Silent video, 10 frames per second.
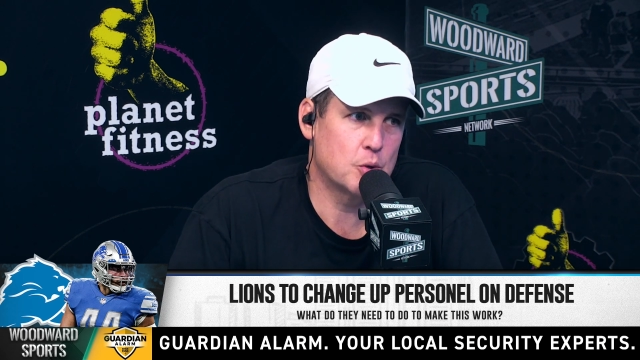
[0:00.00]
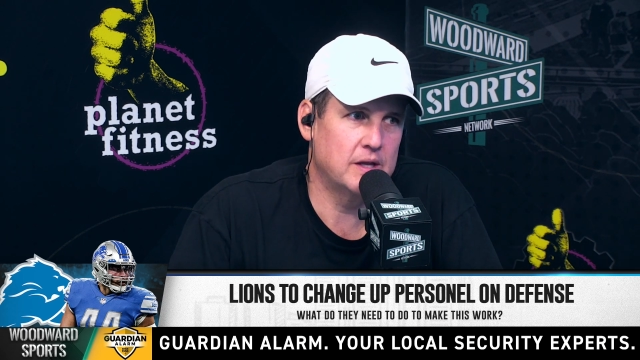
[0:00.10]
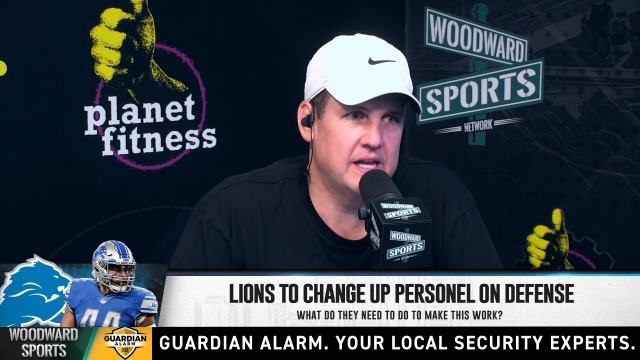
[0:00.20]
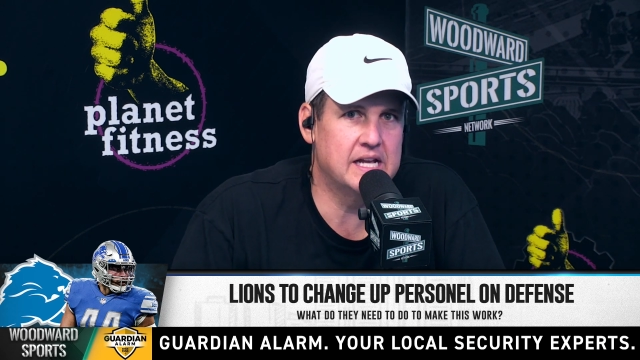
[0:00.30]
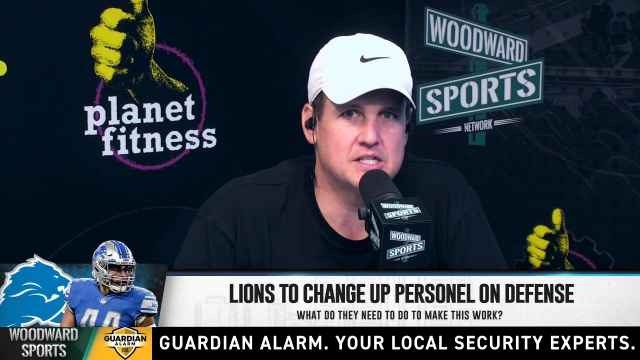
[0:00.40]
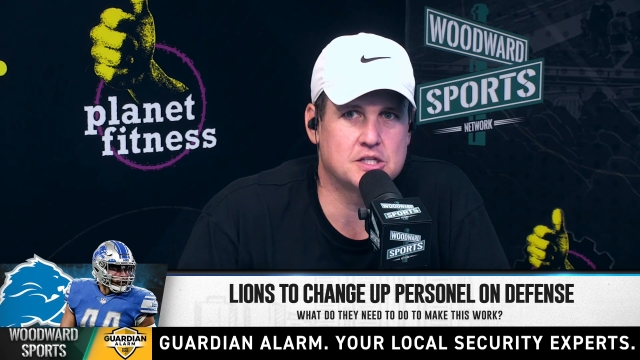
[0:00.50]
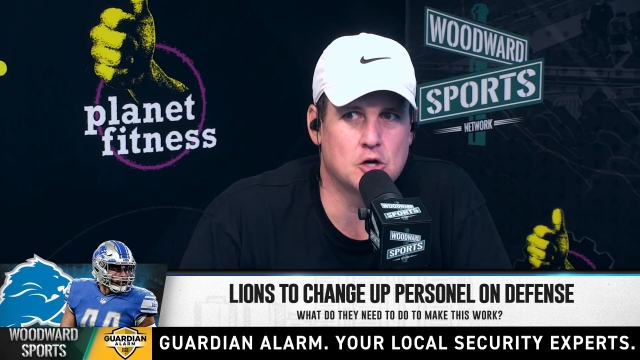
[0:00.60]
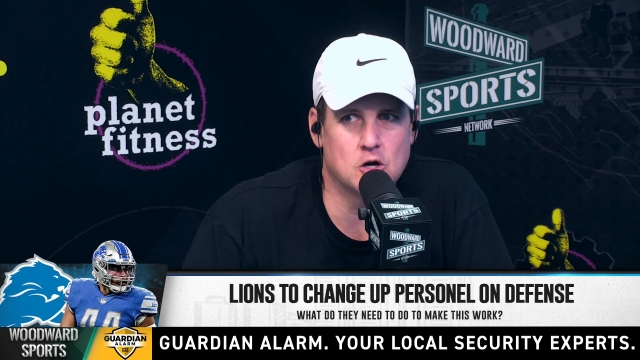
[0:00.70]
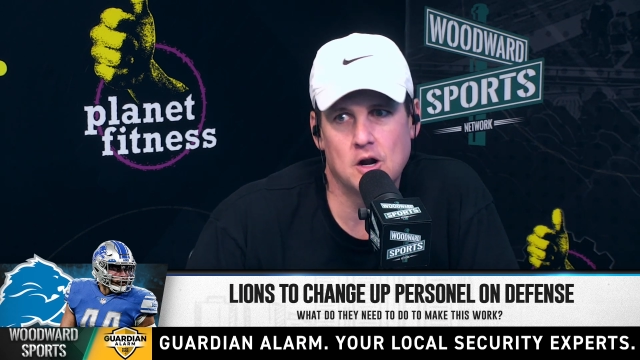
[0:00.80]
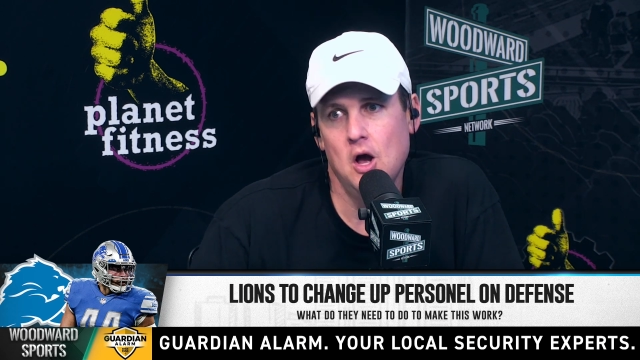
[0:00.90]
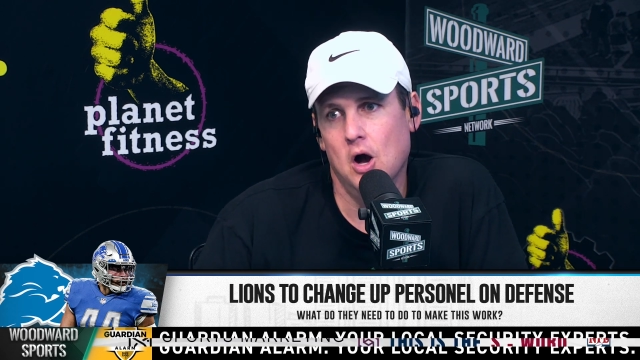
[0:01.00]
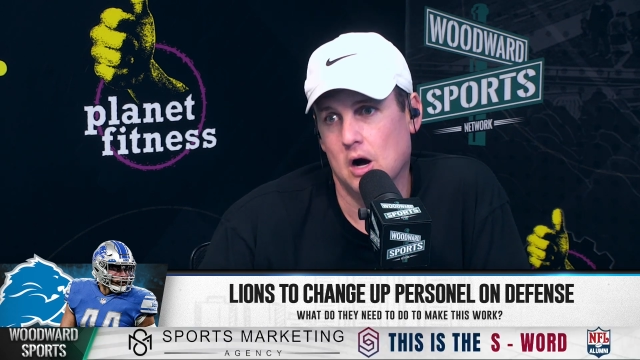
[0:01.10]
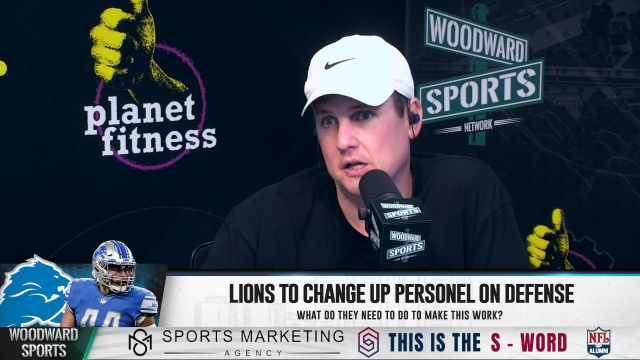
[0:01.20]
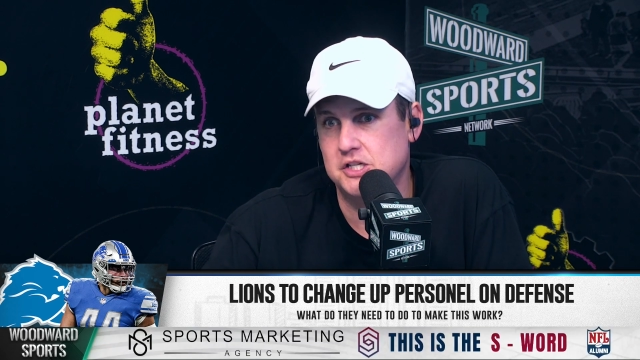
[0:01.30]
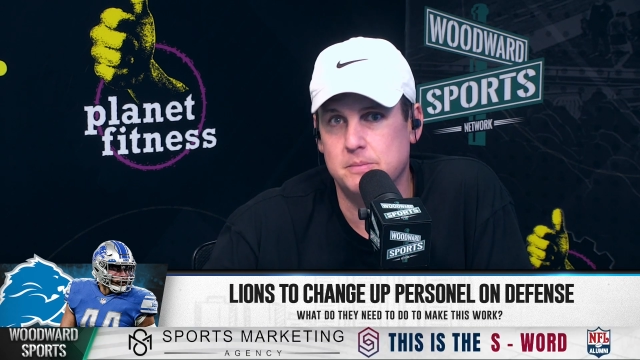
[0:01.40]
trey lance is hurt
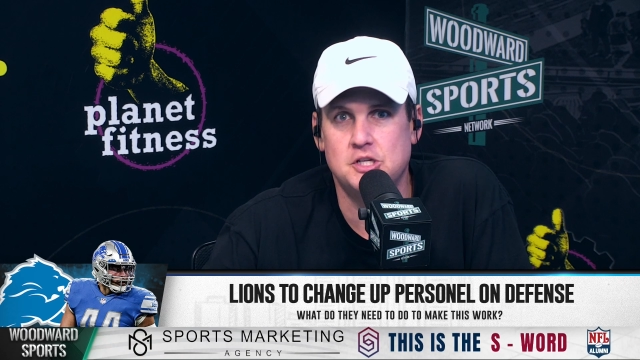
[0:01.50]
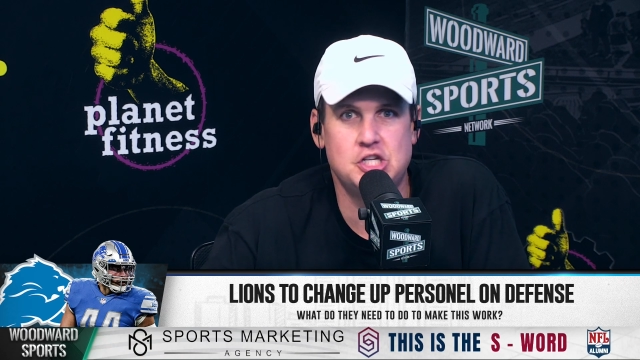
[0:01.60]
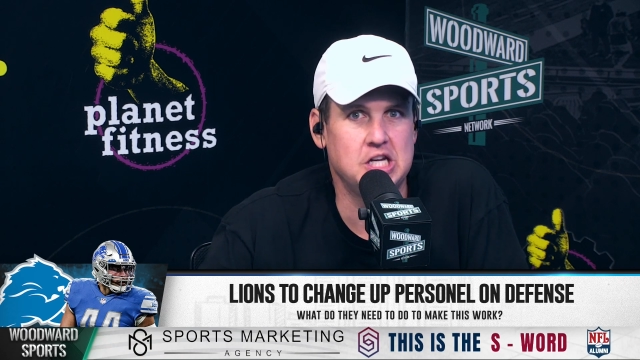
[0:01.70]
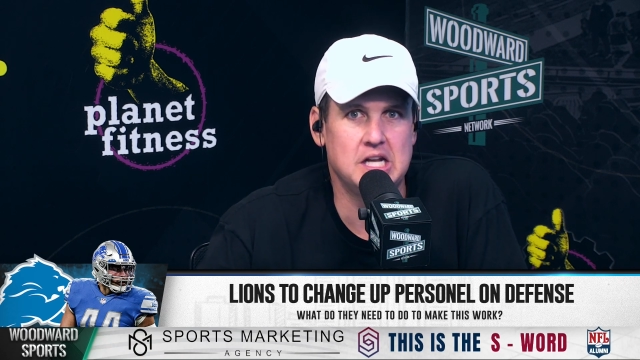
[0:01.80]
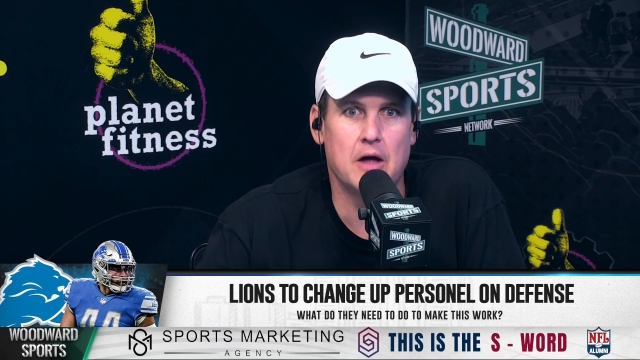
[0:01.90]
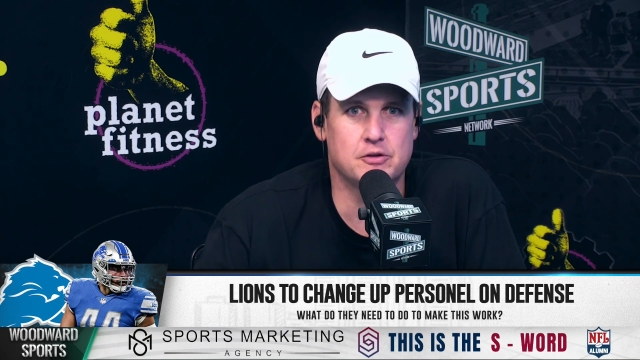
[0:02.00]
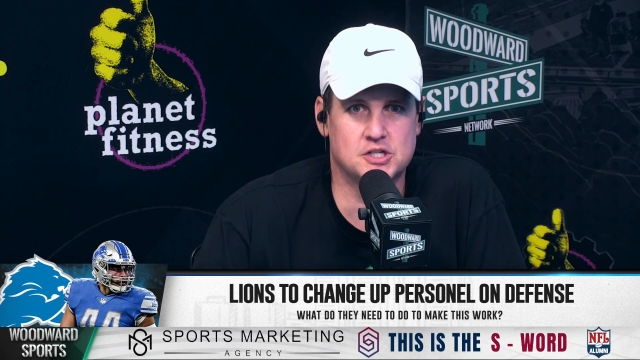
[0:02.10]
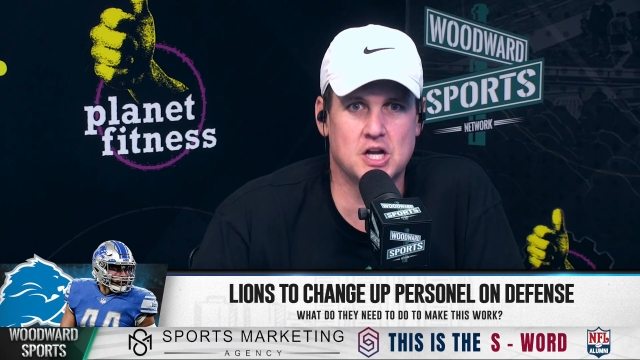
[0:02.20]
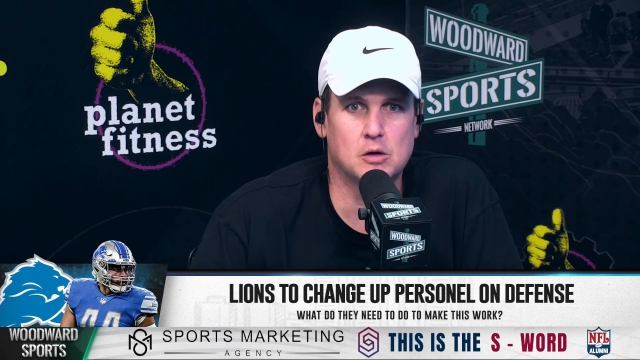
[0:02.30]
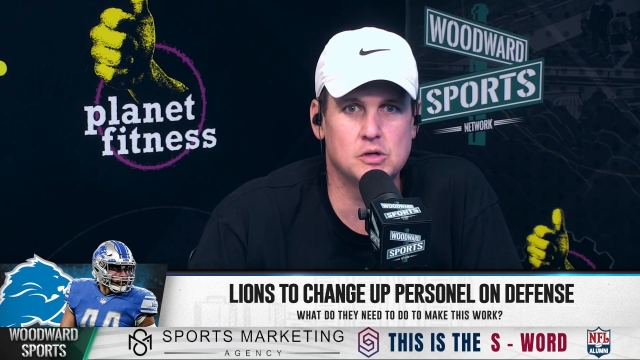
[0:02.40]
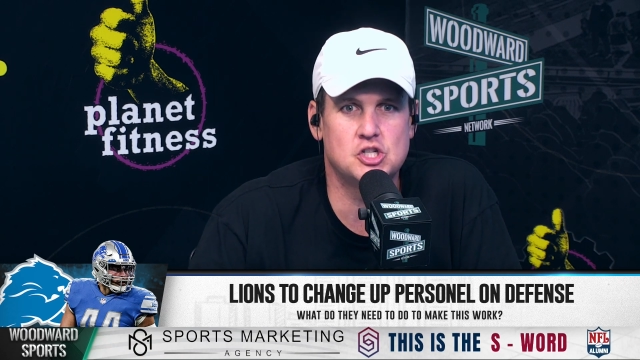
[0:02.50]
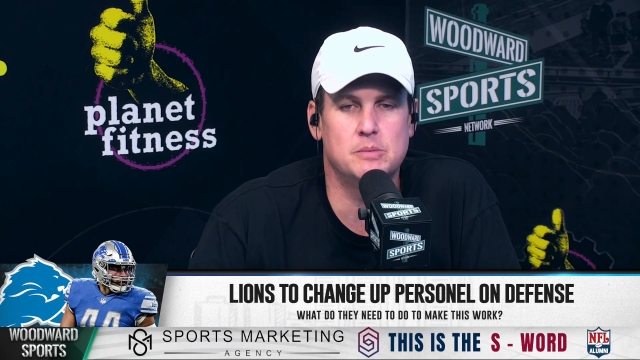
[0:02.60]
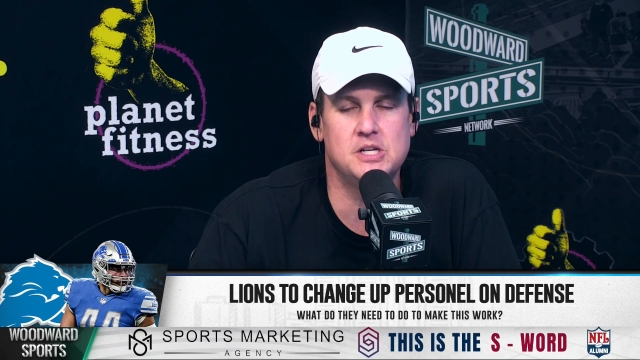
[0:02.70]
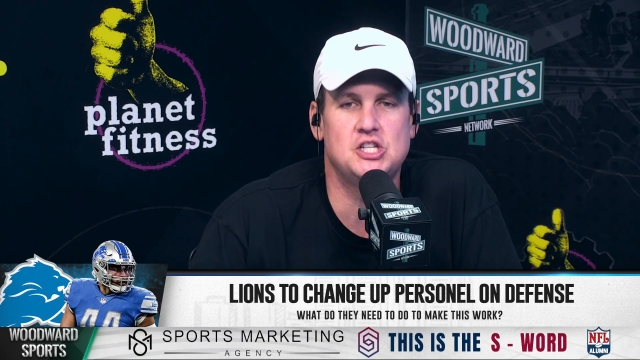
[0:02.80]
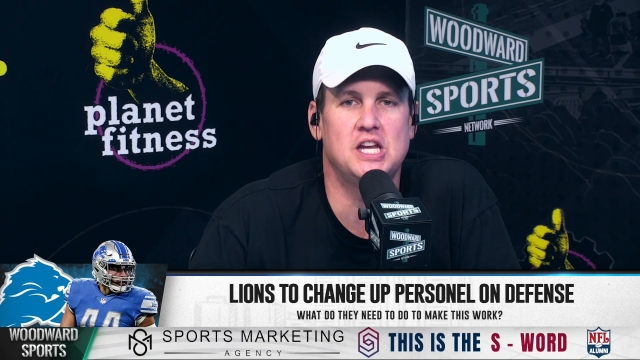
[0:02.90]
oh jimmy g now they're stuck with
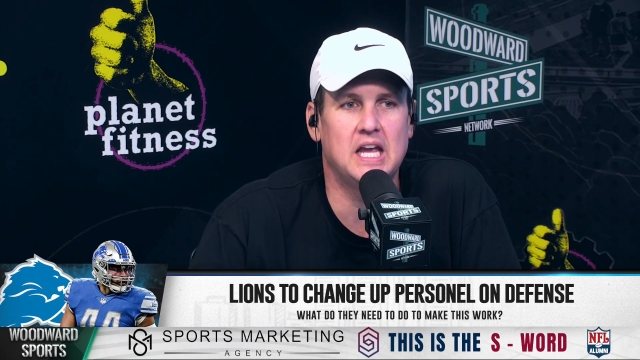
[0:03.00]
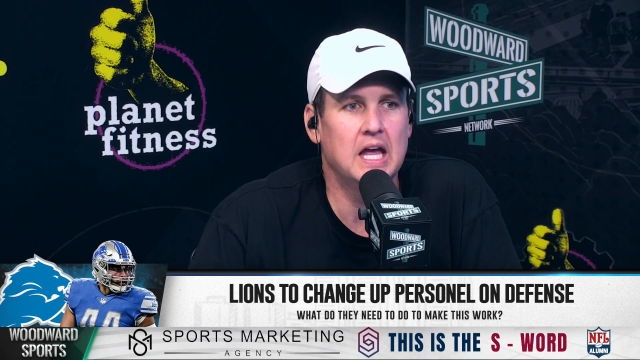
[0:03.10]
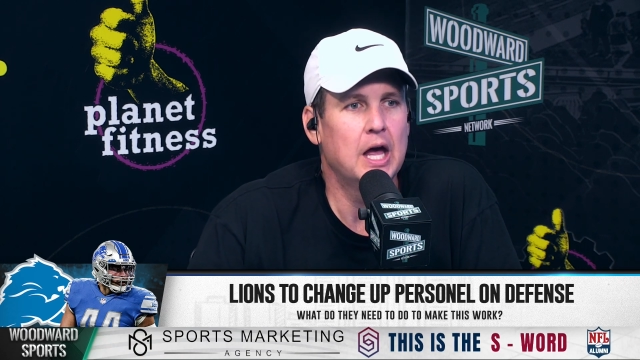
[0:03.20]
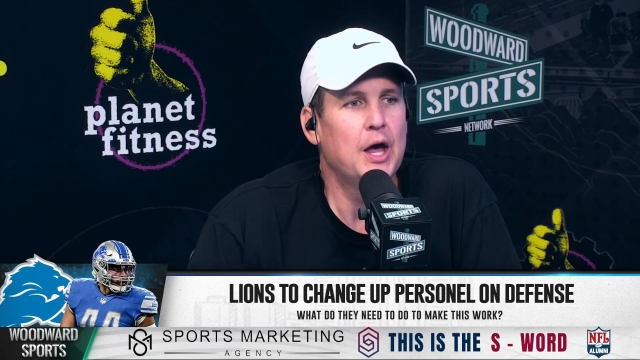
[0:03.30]
jimmy g